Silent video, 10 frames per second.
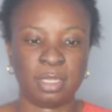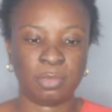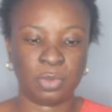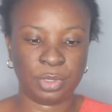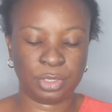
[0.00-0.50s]

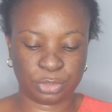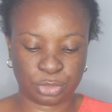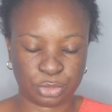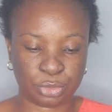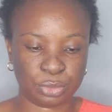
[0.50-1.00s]
I'm going
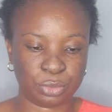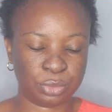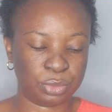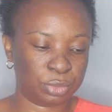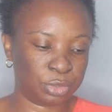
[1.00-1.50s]

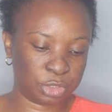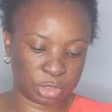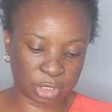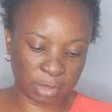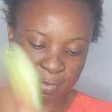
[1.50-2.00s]
to
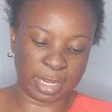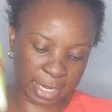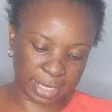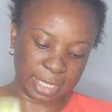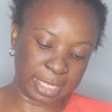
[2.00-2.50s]
just
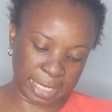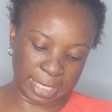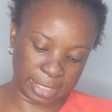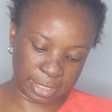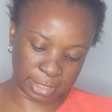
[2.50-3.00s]
apply like
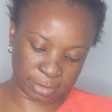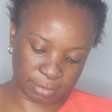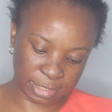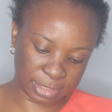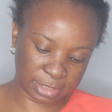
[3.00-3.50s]
a little
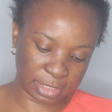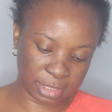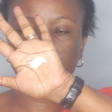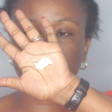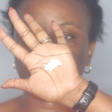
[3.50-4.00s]
bit, so